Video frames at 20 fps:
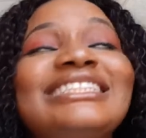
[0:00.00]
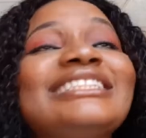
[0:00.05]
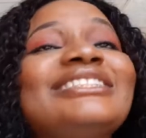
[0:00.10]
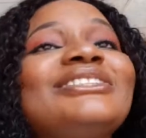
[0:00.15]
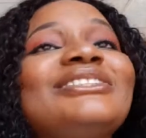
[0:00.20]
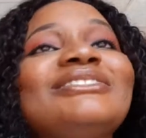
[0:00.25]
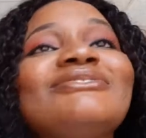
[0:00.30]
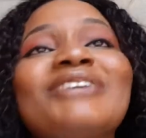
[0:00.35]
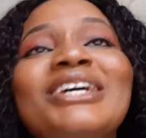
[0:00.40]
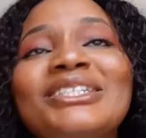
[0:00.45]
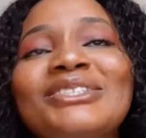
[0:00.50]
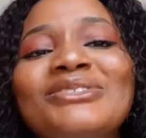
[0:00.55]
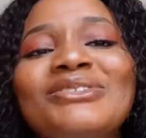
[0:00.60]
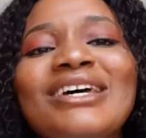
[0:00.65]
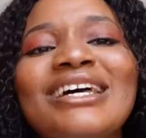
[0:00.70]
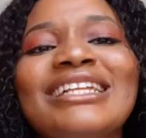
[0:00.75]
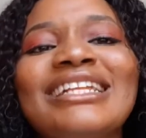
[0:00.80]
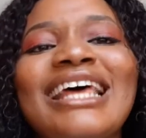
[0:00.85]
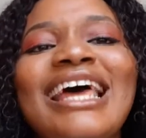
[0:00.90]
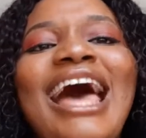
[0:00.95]
This
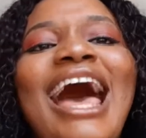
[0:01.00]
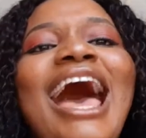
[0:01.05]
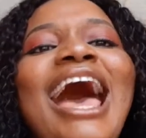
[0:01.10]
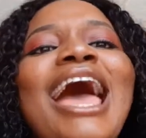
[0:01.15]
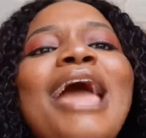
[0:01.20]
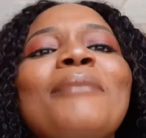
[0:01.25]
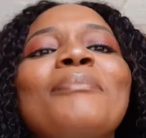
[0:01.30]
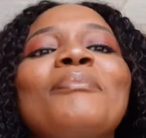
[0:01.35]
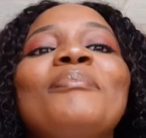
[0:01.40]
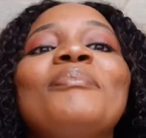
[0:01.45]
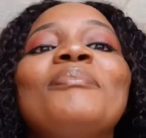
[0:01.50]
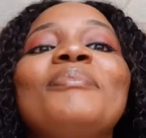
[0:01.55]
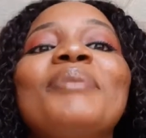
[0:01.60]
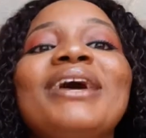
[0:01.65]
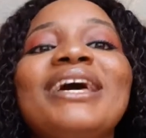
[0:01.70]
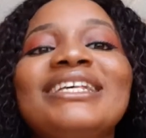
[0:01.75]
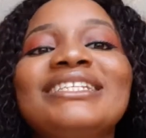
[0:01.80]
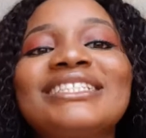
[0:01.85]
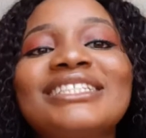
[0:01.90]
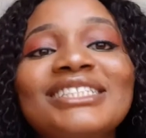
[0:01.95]
restaurant, I
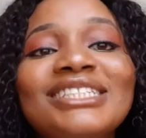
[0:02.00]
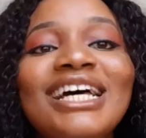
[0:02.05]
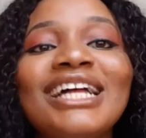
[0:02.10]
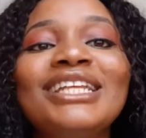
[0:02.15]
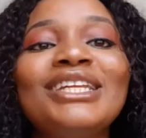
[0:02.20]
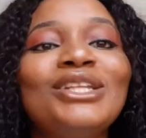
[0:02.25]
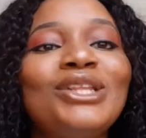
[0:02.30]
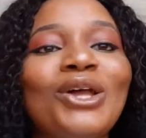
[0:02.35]
personally